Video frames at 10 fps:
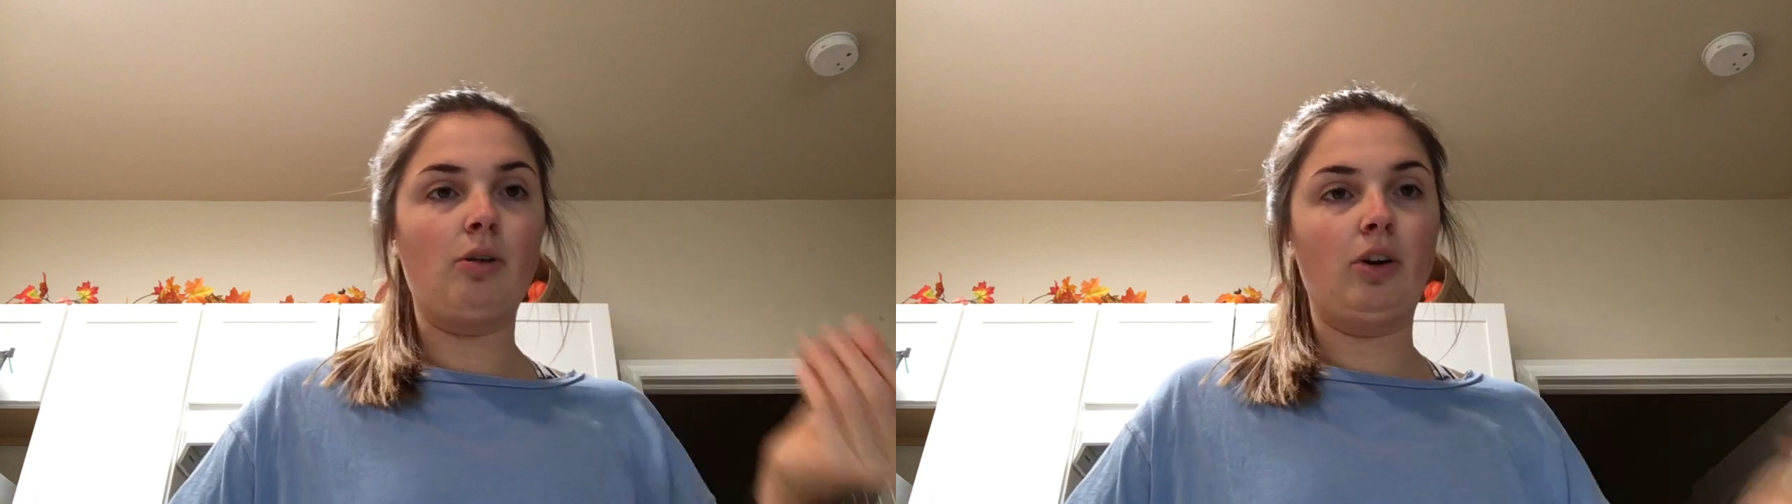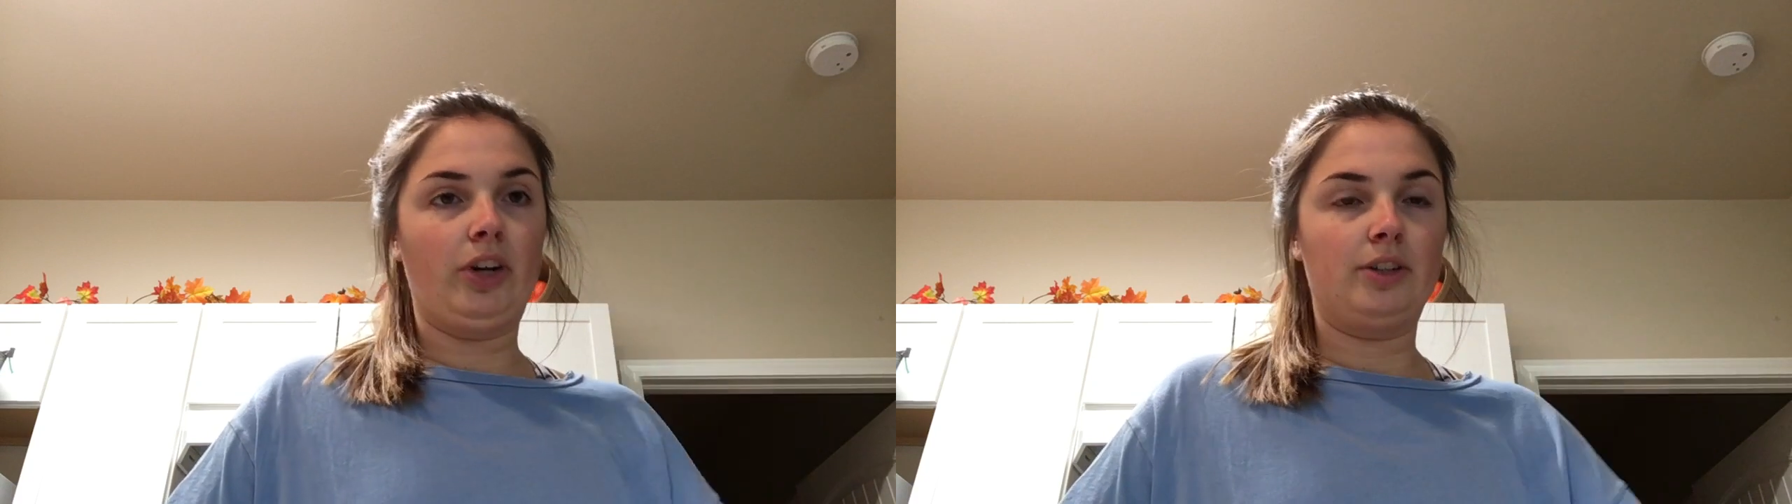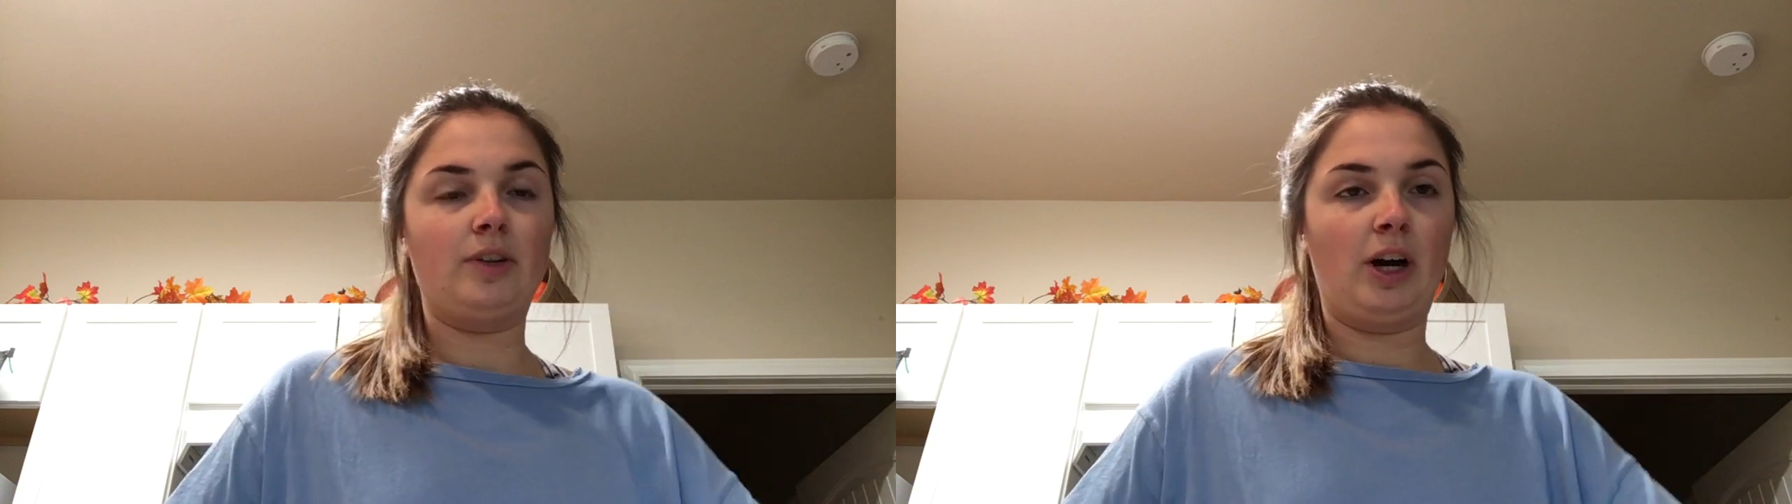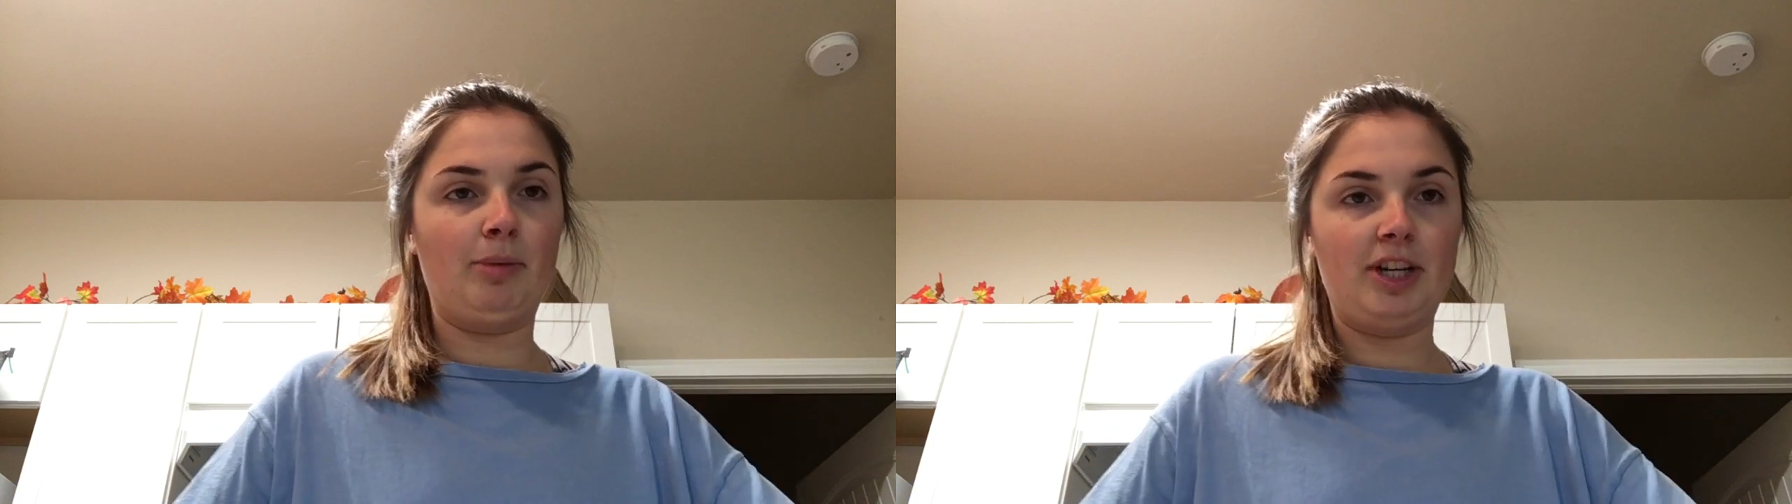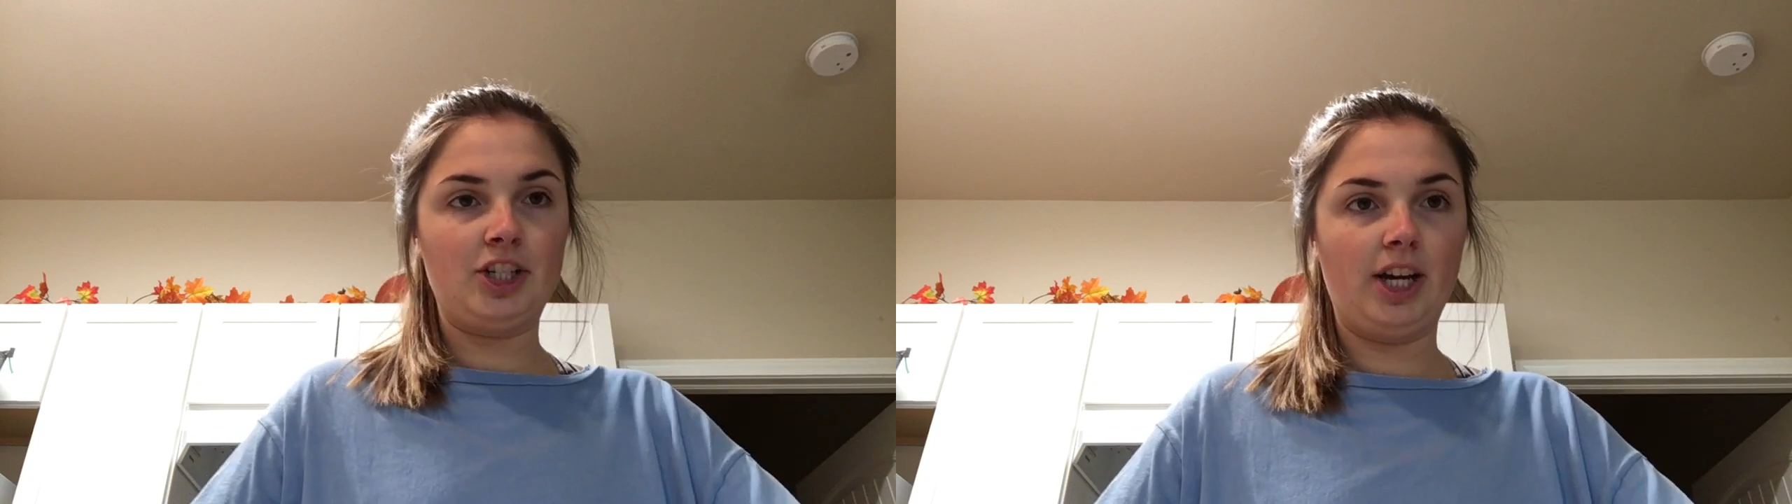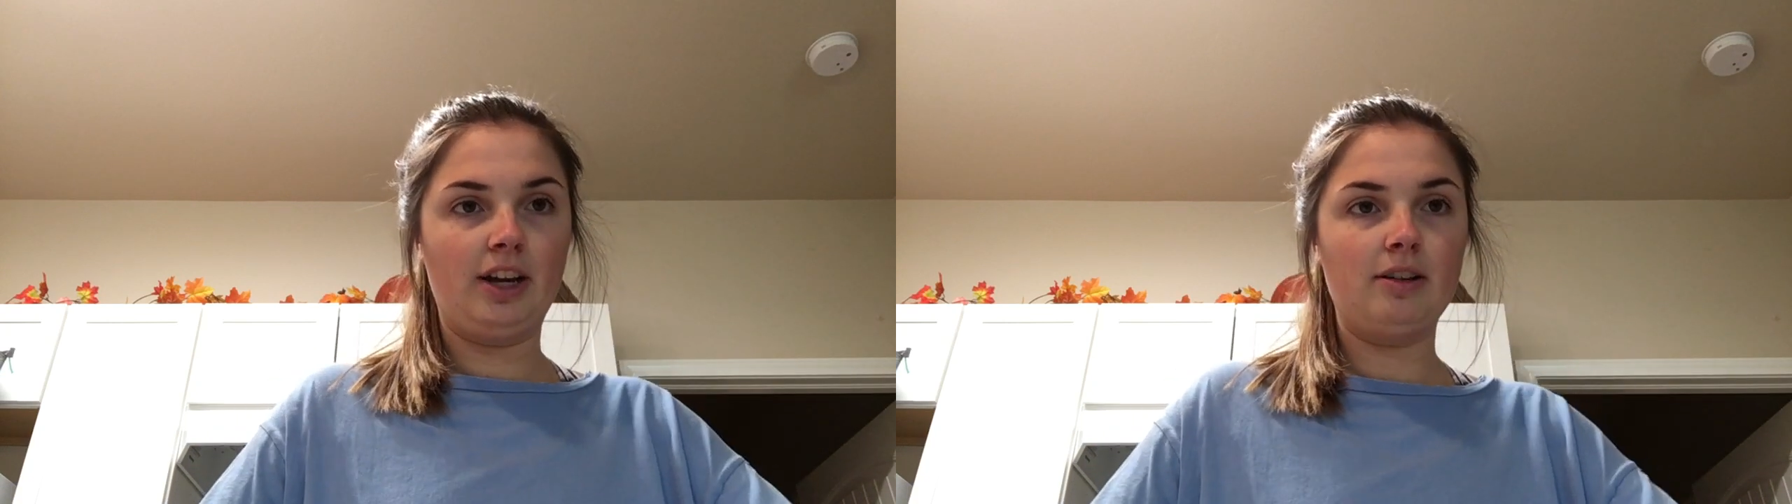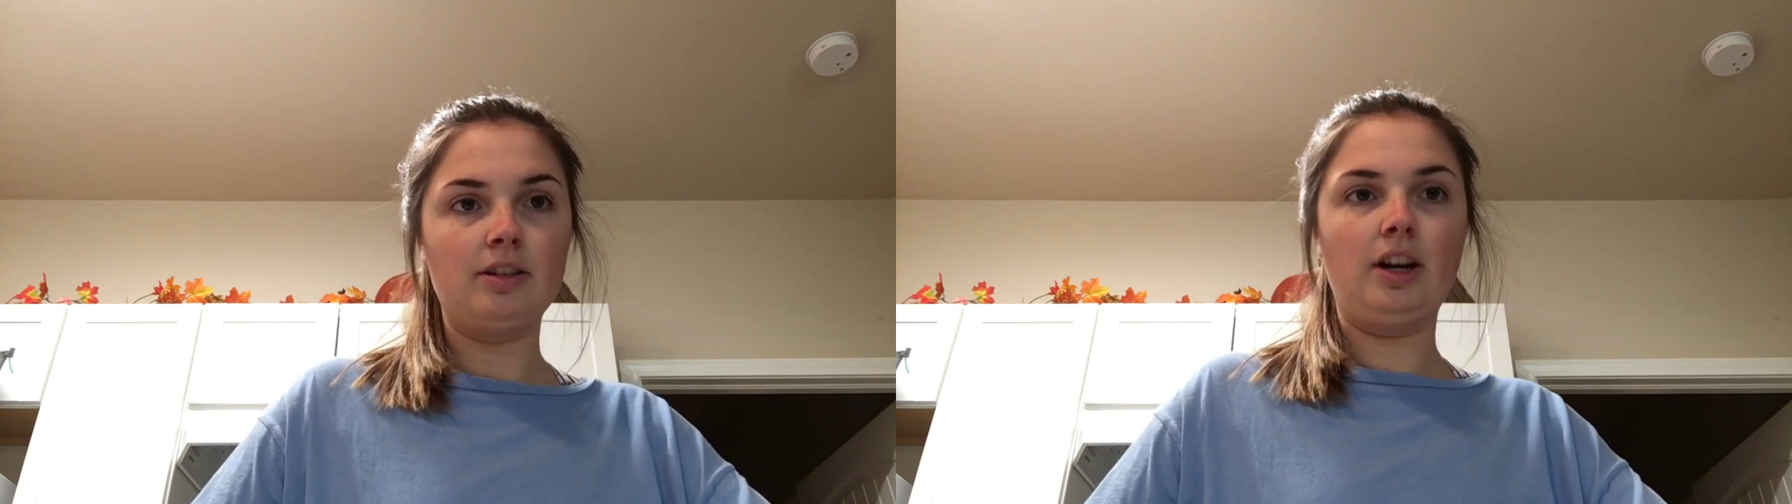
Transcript: orders for our patient.